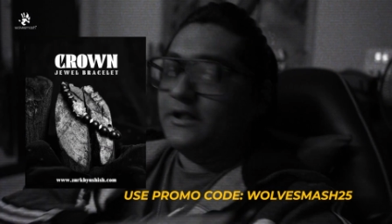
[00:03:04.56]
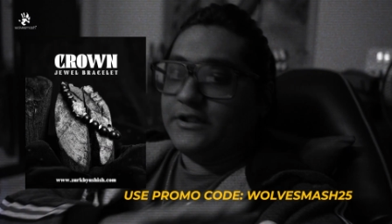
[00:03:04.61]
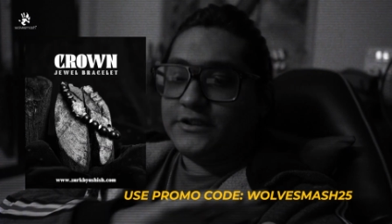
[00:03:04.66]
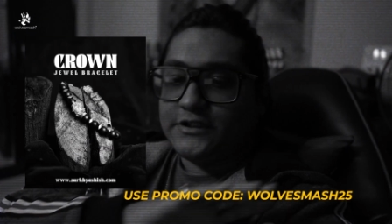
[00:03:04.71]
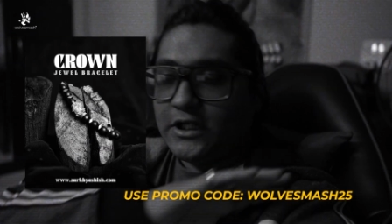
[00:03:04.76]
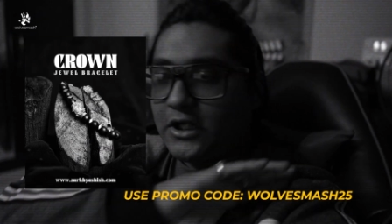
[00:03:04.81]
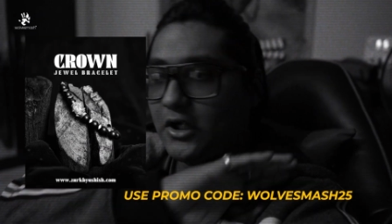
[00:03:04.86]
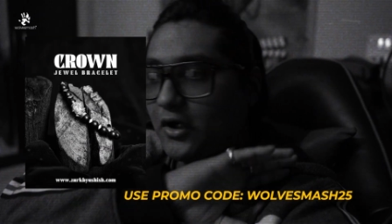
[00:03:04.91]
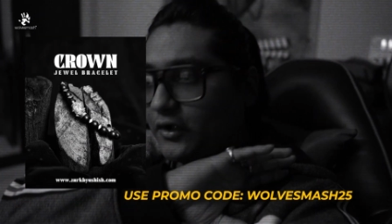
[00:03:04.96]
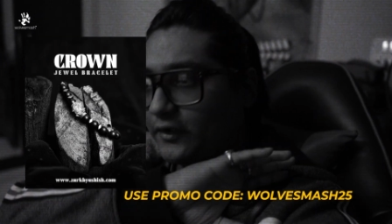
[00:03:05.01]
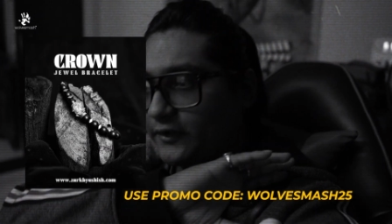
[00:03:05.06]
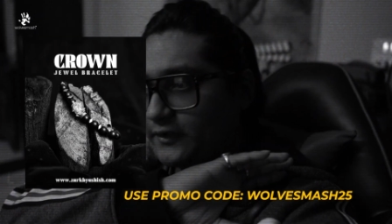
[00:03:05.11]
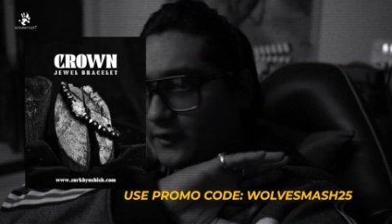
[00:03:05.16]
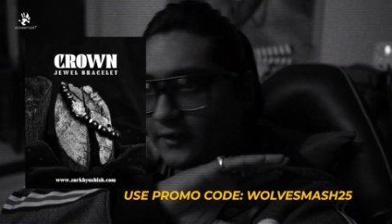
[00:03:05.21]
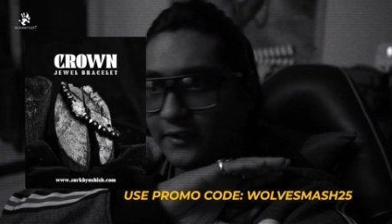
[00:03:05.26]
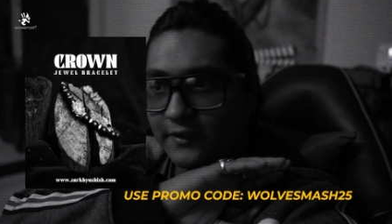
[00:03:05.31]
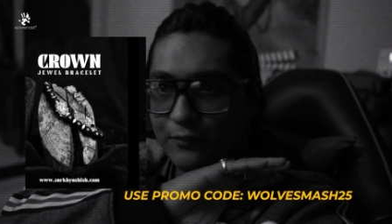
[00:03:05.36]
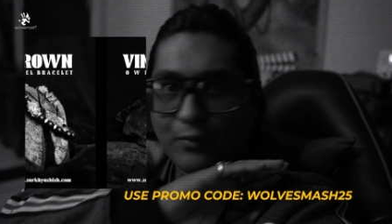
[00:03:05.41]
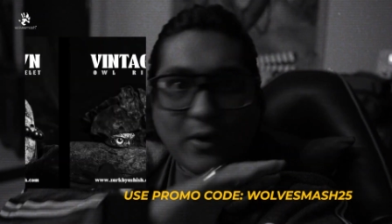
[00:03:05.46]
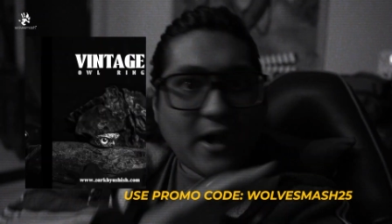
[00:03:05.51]
check out
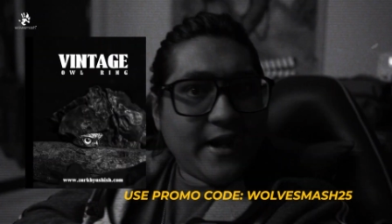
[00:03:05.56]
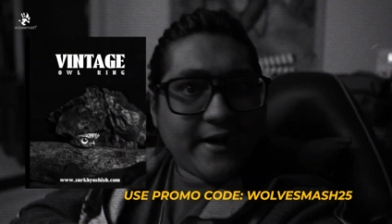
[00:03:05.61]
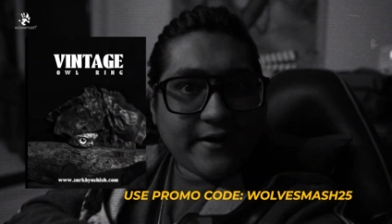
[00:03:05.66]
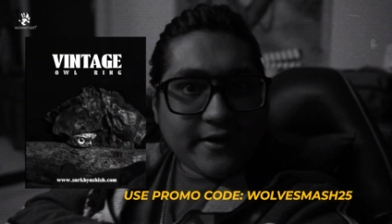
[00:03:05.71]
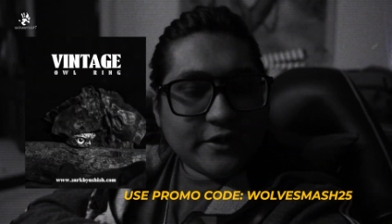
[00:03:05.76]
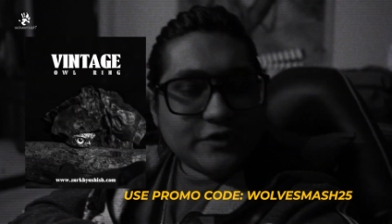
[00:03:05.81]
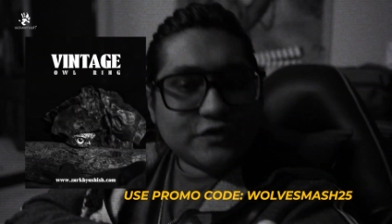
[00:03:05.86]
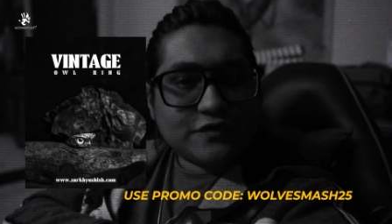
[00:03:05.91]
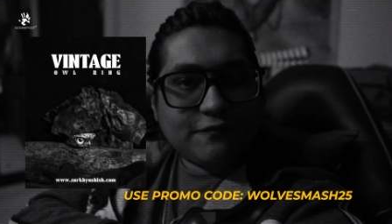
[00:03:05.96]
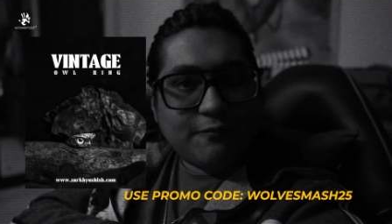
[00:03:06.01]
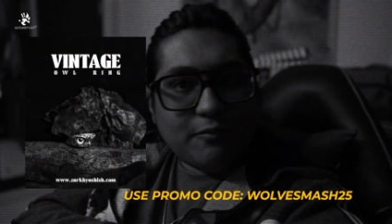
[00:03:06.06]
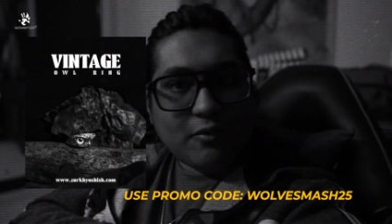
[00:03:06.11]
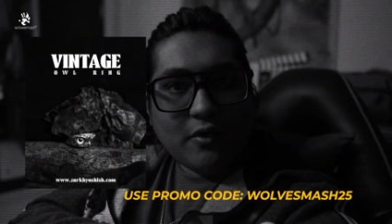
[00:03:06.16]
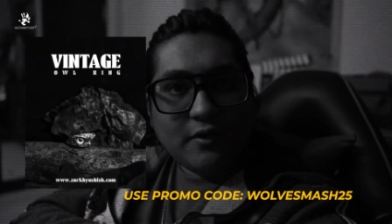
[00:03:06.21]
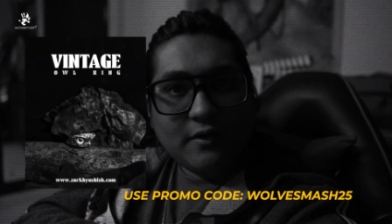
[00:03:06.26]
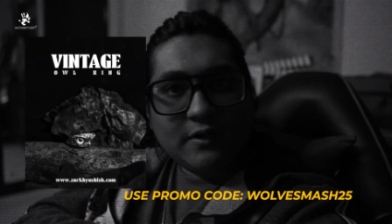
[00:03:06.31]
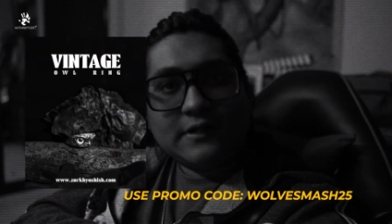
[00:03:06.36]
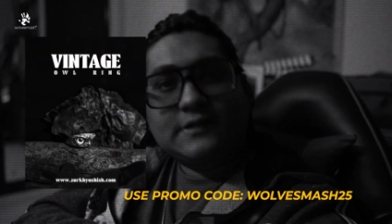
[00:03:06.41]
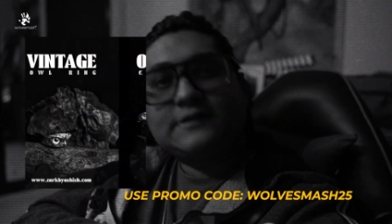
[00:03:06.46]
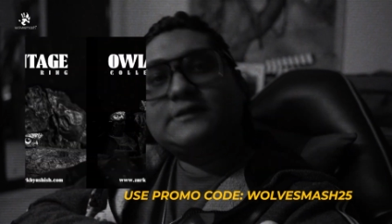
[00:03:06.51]
the wide range of
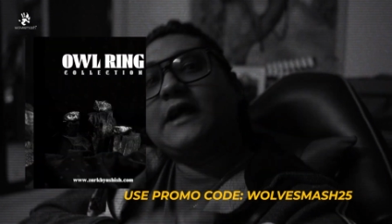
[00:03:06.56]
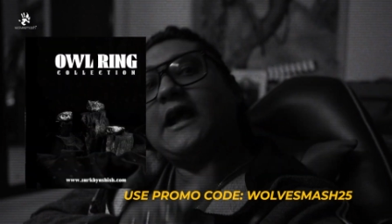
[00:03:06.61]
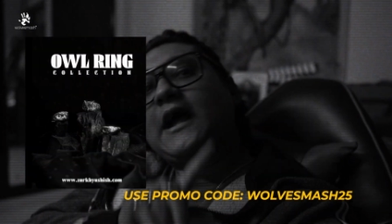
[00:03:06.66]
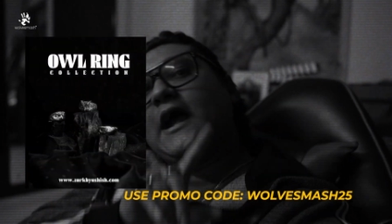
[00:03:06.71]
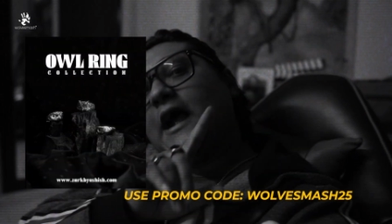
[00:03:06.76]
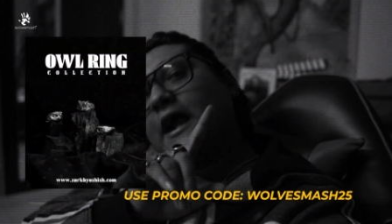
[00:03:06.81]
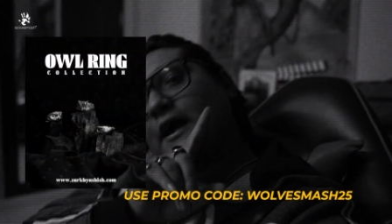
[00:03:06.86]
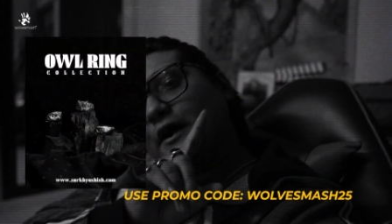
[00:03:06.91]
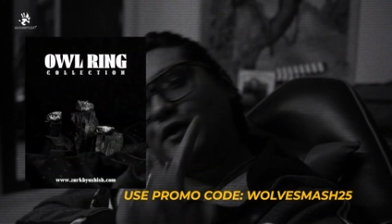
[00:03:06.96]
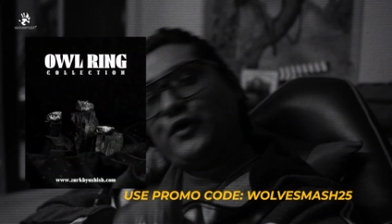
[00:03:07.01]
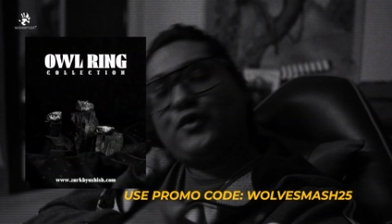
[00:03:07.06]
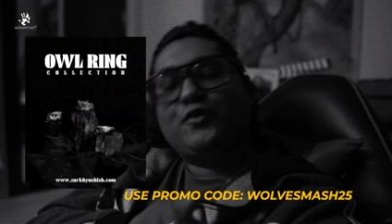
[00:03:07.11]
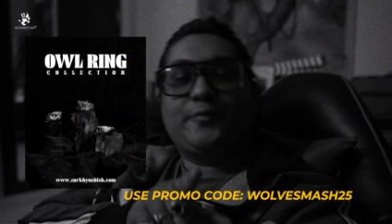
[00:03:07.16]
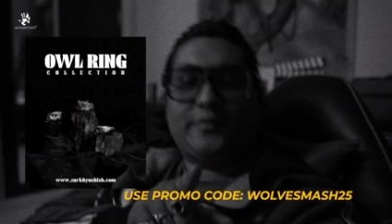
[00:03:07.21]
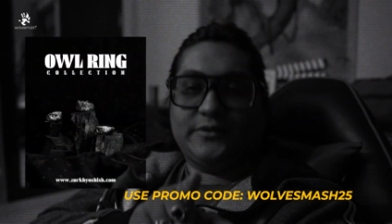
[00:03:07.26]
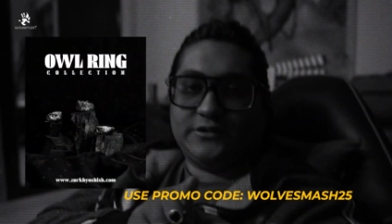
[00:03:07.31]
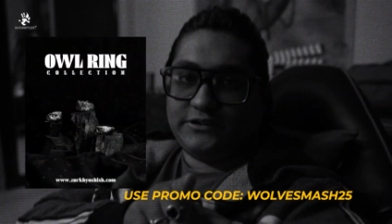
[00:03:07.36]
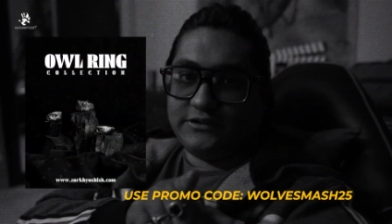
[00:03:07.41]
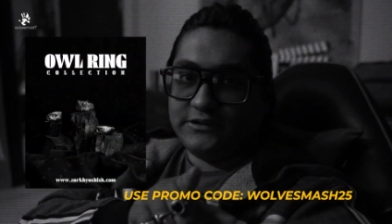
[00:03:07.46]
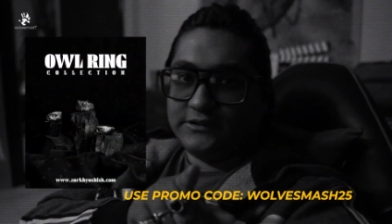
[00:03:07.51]
products, and do
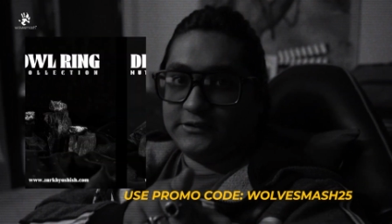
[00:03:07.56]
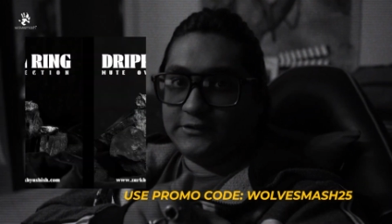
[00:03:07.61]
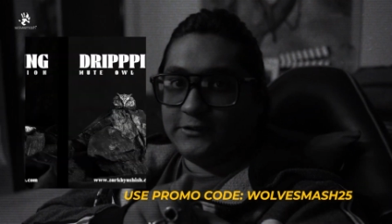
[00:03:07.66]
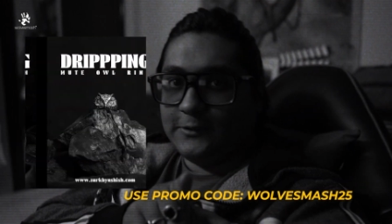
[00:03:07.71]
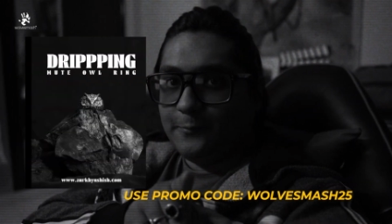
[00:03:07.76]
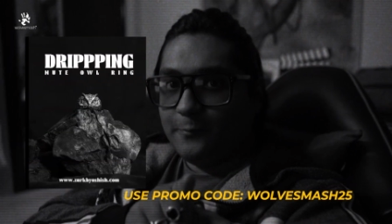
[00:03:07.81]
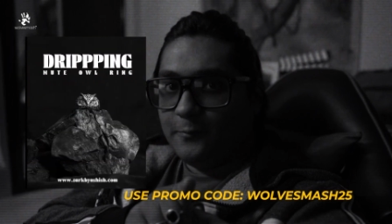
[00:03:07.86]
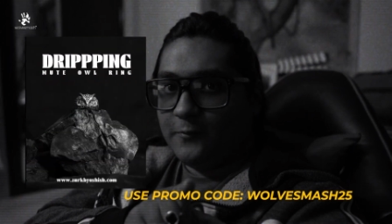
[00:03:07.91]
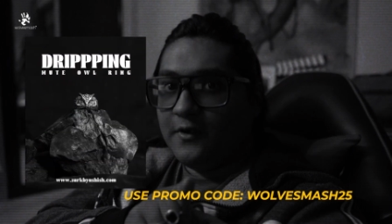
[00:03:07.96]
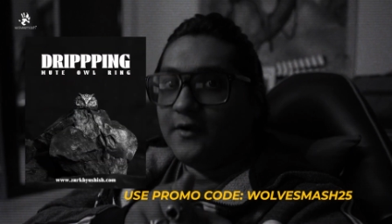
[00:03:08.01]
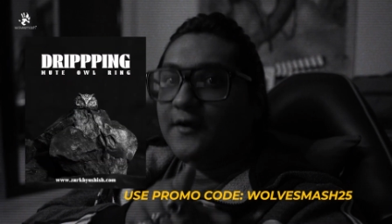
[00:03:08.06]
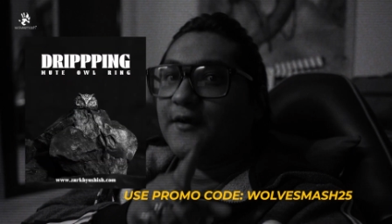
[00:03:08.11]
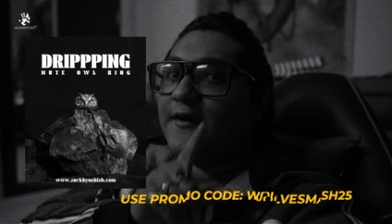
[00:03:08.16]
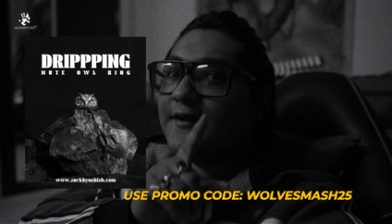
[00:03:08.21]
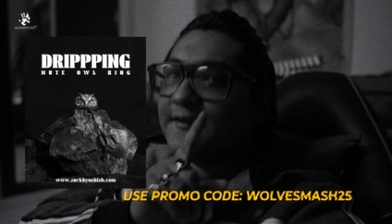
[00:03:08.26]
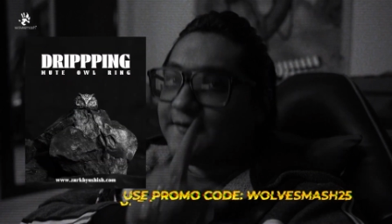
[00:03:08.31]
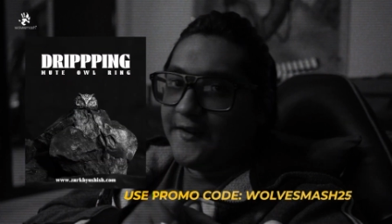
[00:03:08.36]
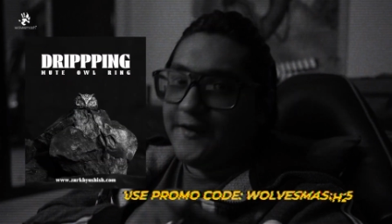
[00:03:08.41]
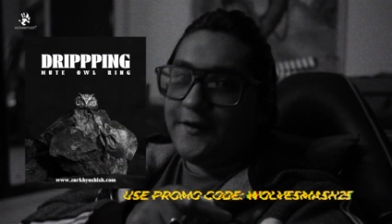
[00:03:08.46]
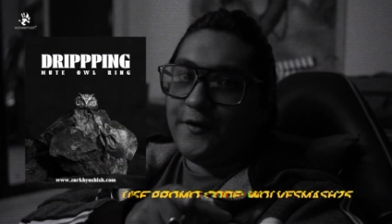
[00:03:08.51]
purchase them.
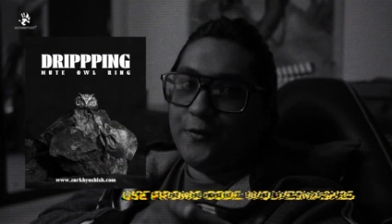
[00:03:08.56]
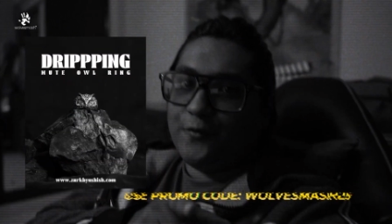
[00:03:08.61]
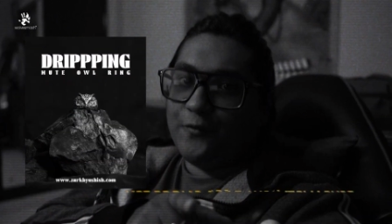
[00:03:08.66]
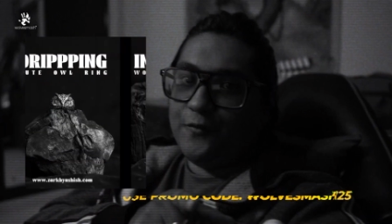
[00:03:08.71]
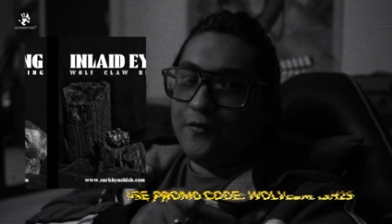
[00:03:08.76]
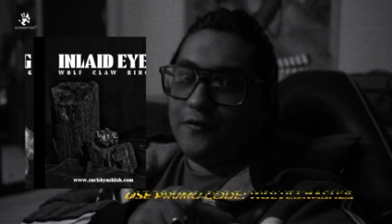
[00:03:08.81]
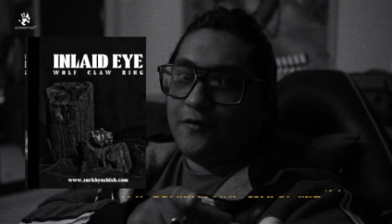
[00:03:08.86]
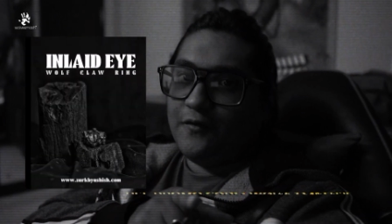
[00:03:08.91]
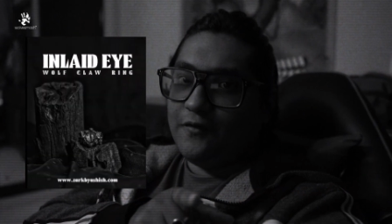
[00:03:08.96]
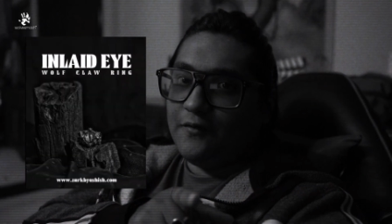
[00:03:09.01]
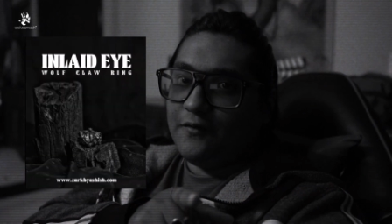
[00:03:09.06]
Thank you.